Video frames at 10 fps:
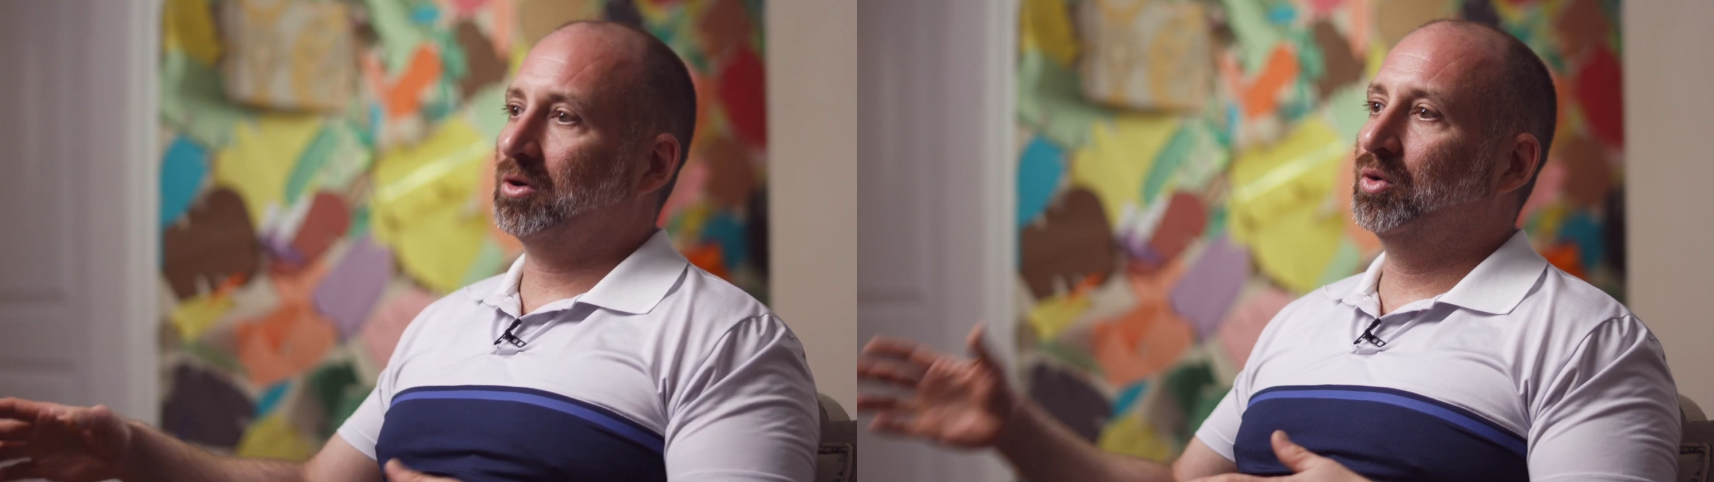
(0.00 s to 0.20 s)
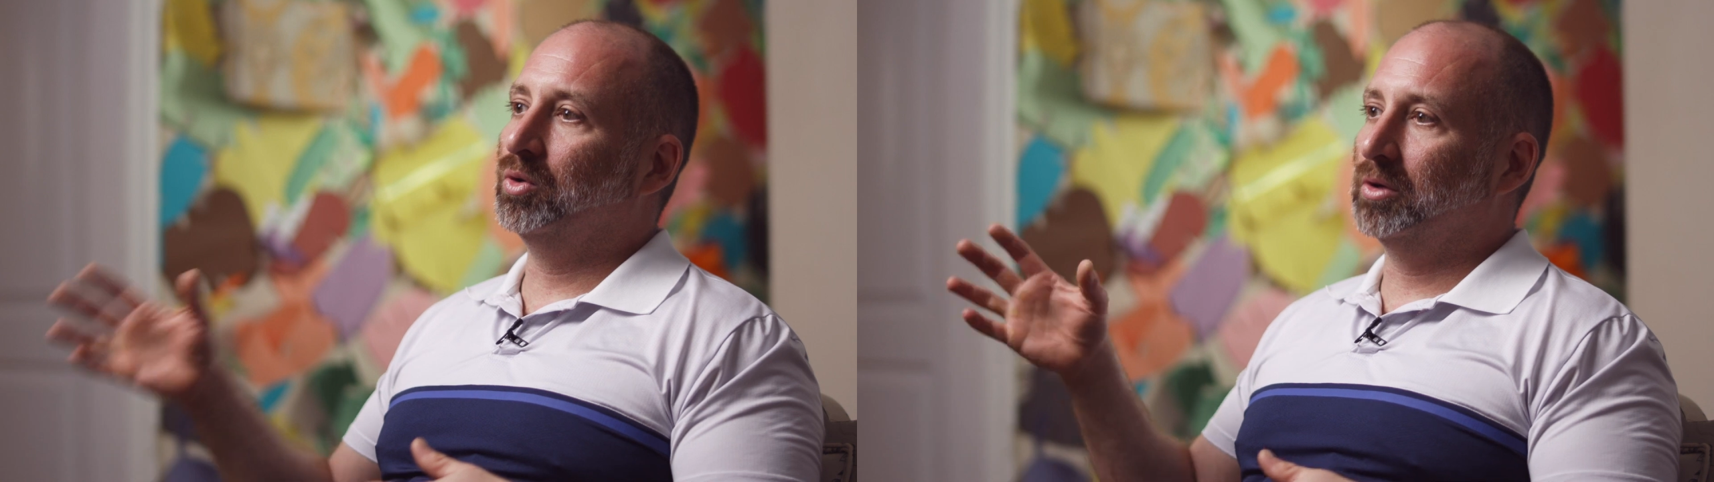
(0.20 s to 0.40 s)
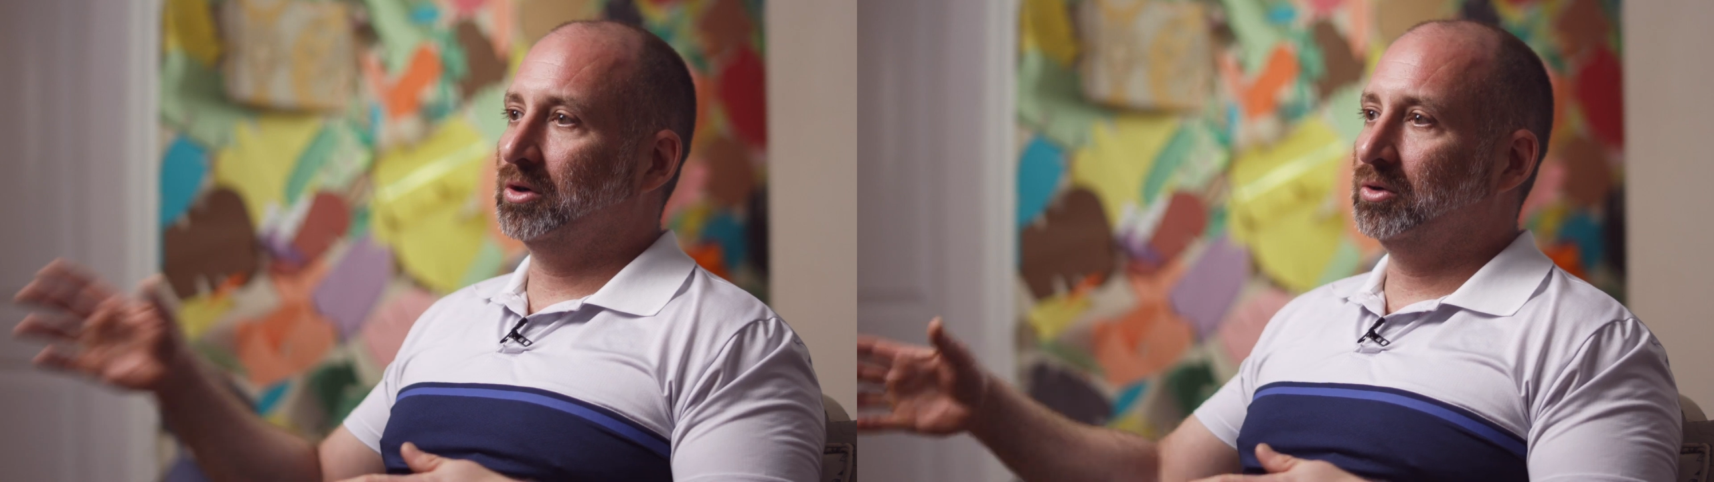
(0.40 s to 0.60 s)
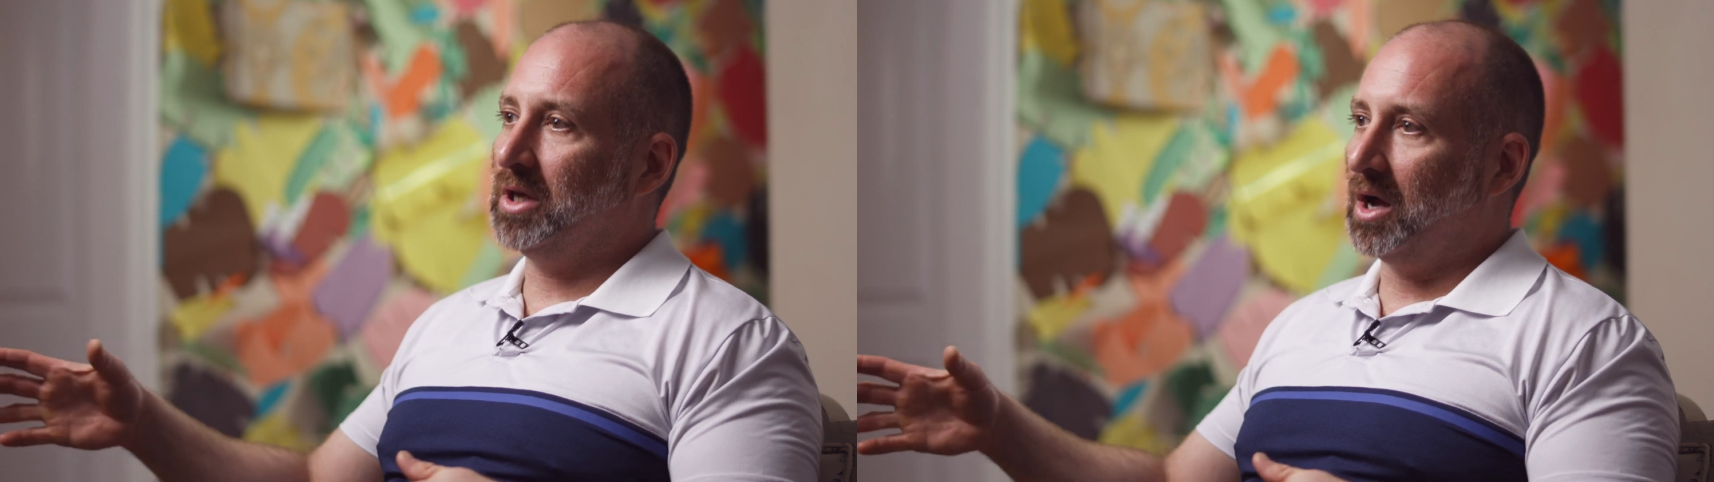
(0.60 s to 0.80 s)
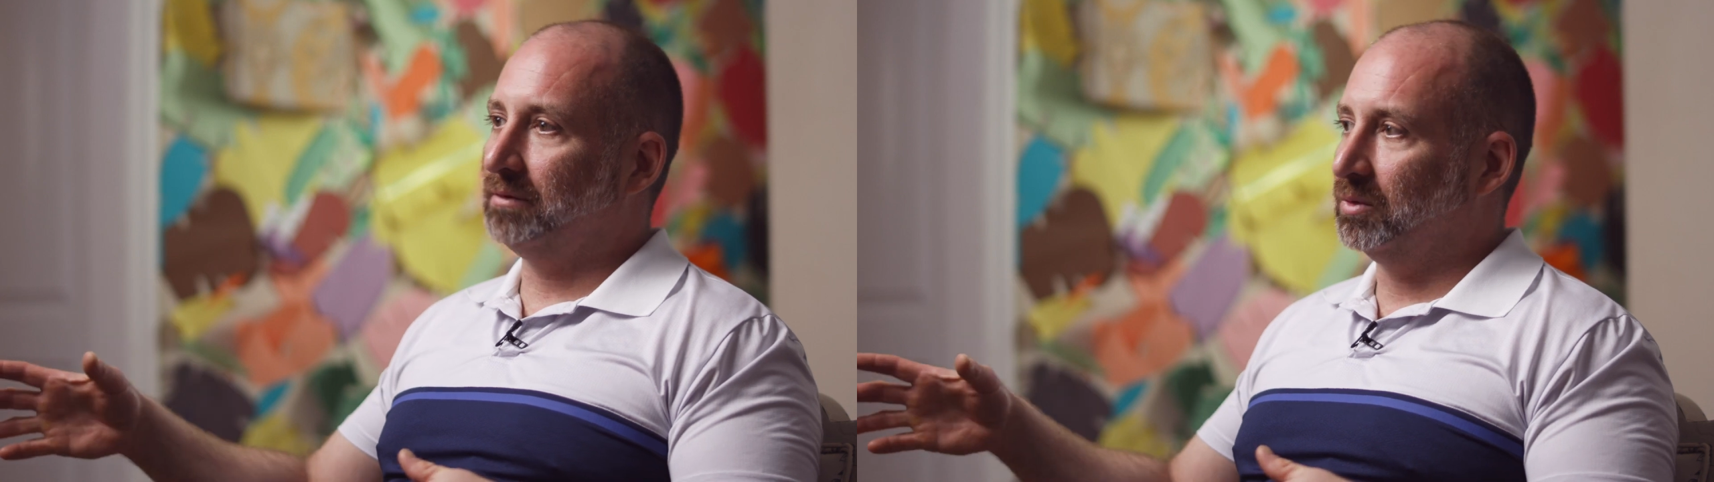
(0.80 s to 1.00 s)
cool the
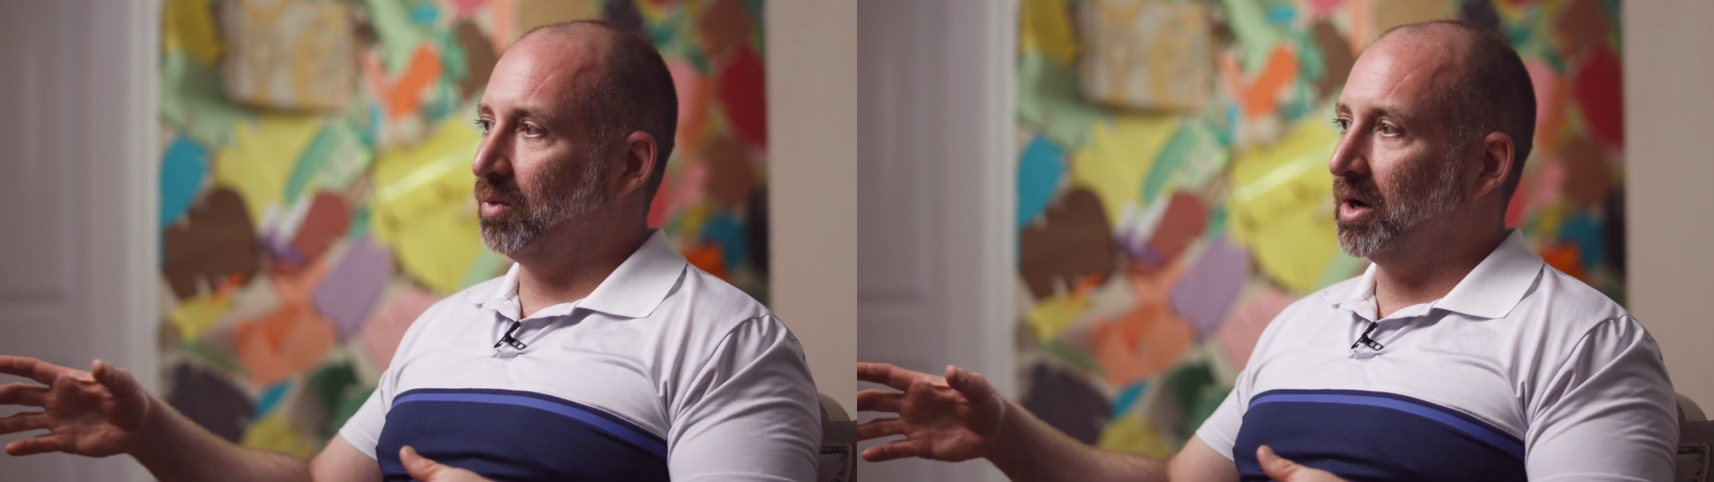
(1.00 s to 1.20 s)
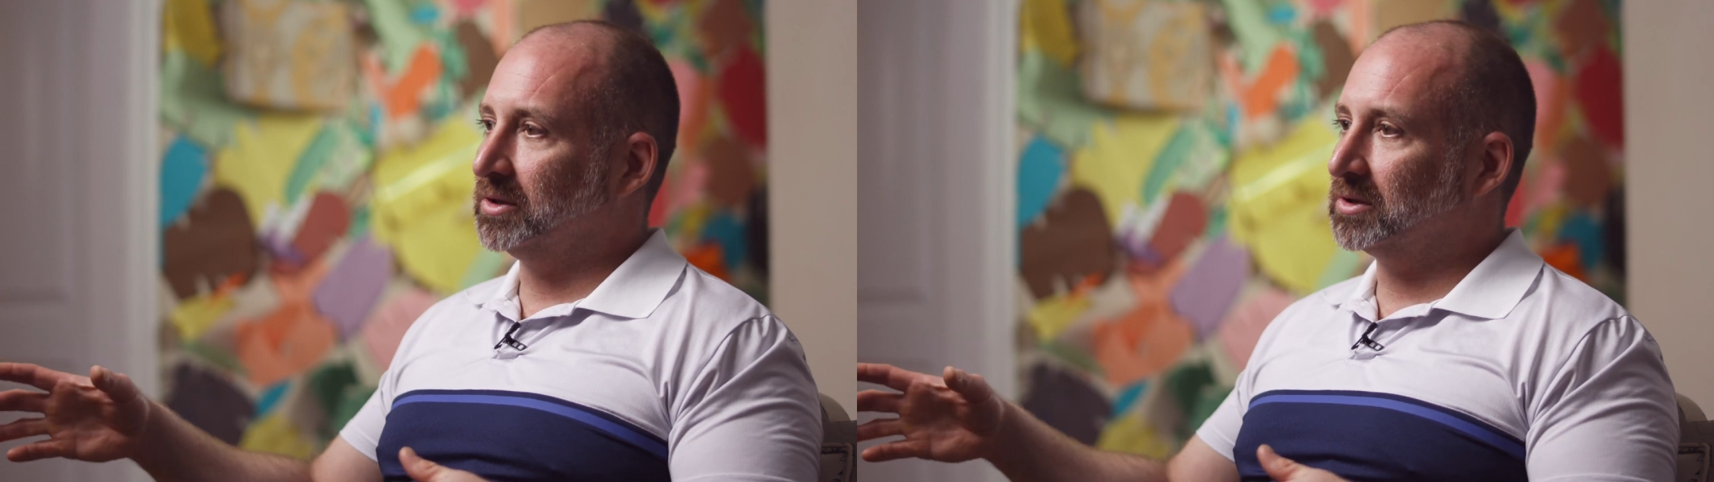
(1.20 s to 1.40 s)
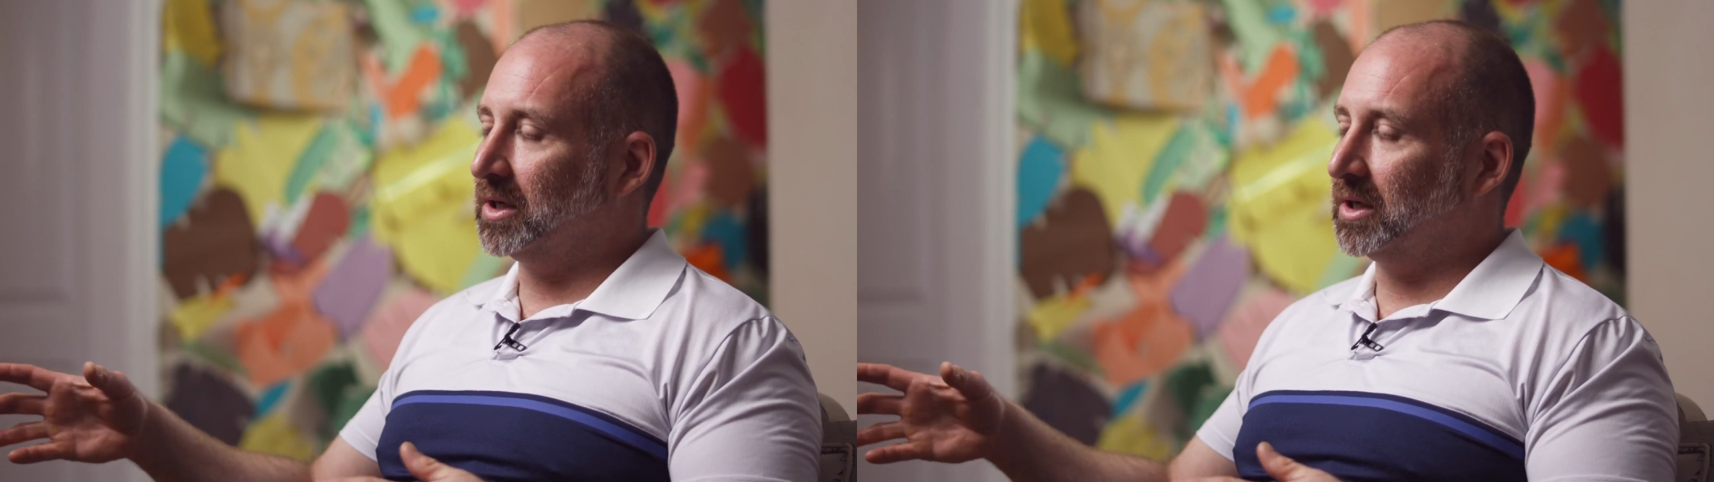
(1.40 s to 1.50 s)
Ooni oven was.